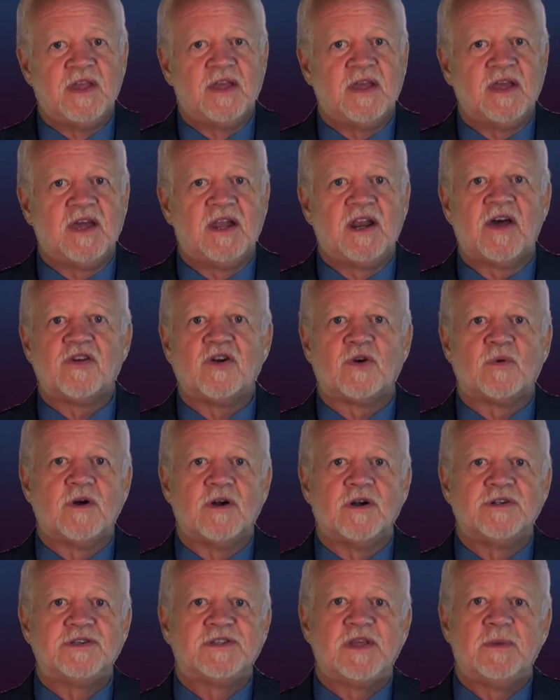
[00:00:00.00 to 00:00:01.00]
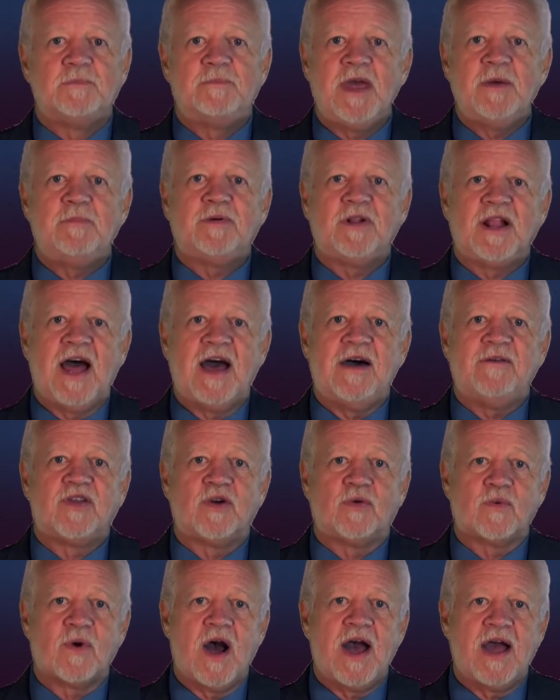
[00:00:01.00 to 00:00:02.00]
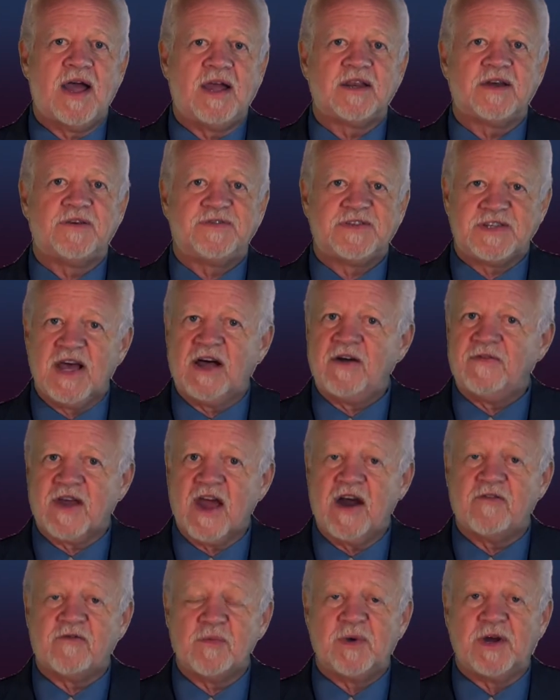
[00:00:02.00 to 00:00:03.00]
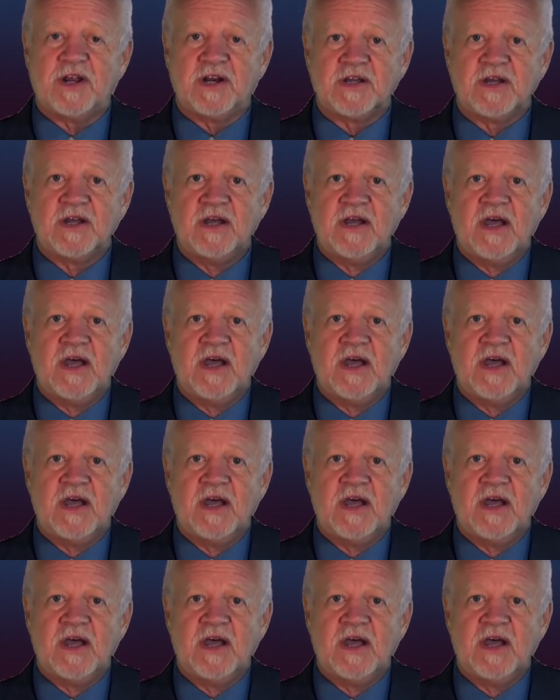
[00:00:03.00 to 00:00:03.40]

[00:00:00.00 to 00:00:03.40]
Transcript: In other words, the people have the right of self government,